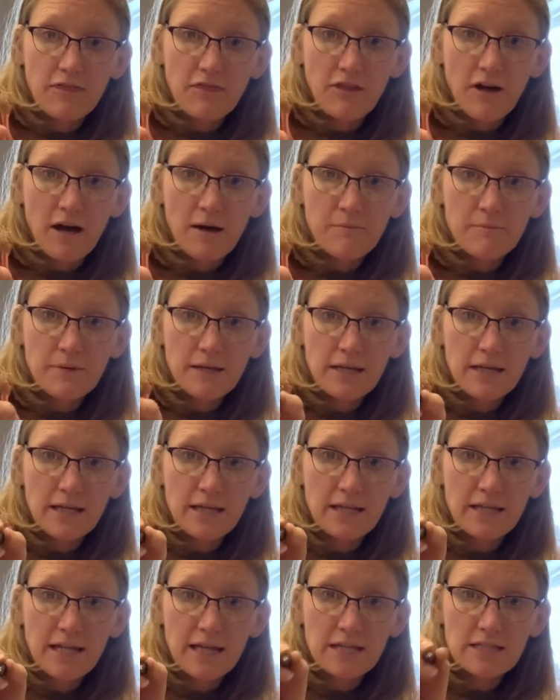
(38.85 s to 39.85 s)
thumb,
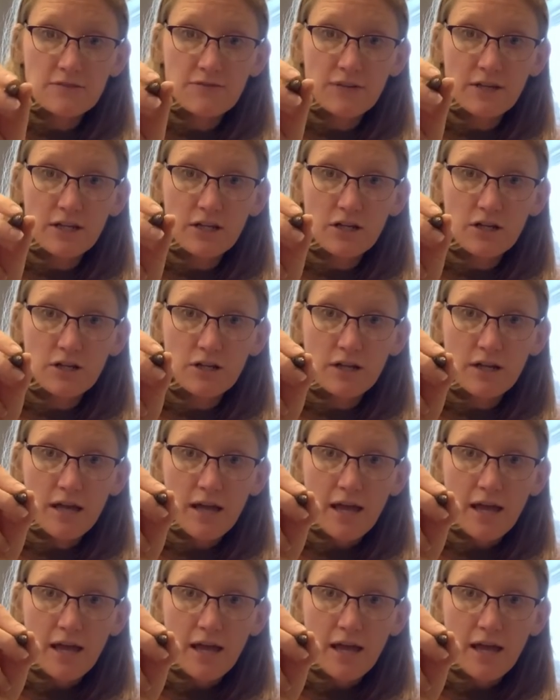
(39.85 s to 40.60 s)
index finger,